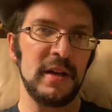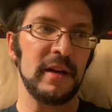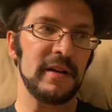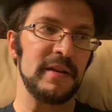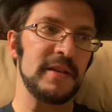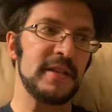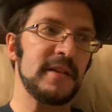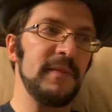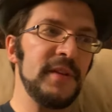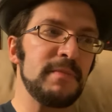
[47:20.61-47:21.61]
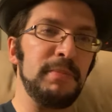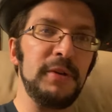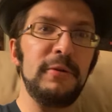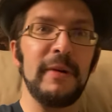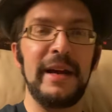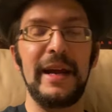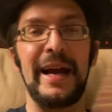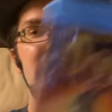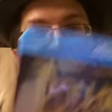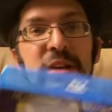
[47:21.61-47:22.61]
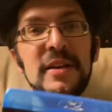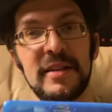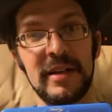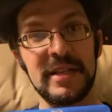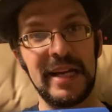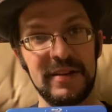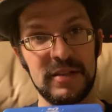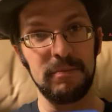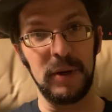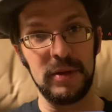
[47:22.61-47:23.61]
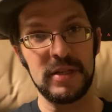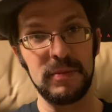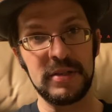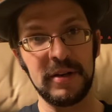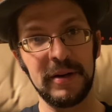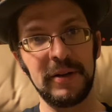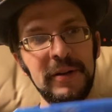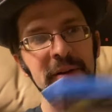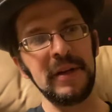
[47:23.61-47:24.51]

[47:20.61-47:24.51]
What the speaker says: because this Blu-ray actually does have some bonus material.